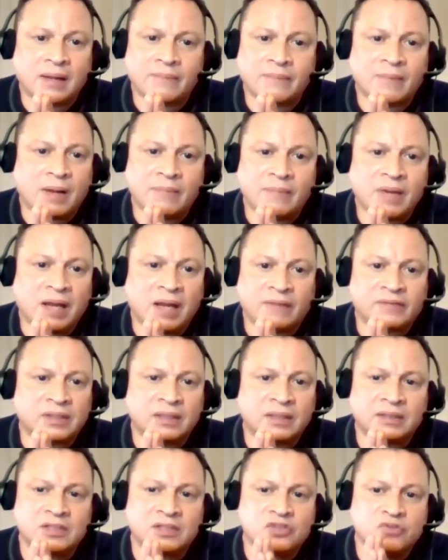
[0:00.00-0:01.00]
am gonna have to
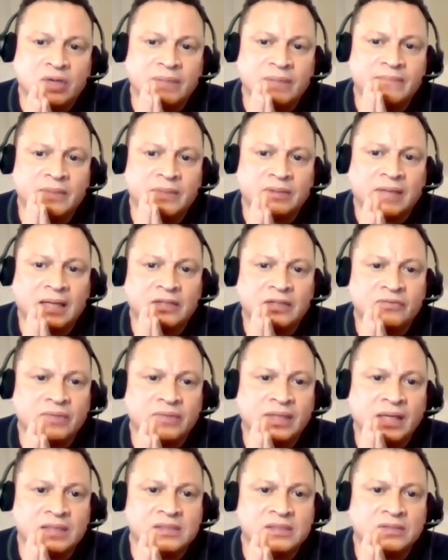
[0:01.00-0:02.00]
hit the treadmill like
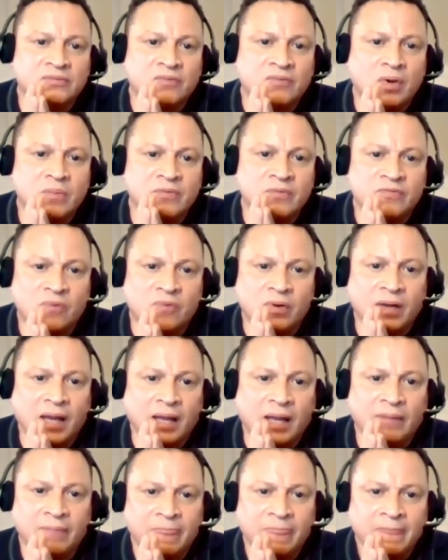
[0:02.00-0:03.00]
three days in a row before
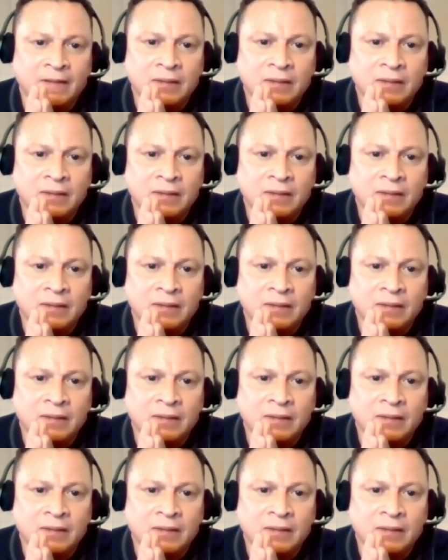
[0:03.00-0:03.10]
that.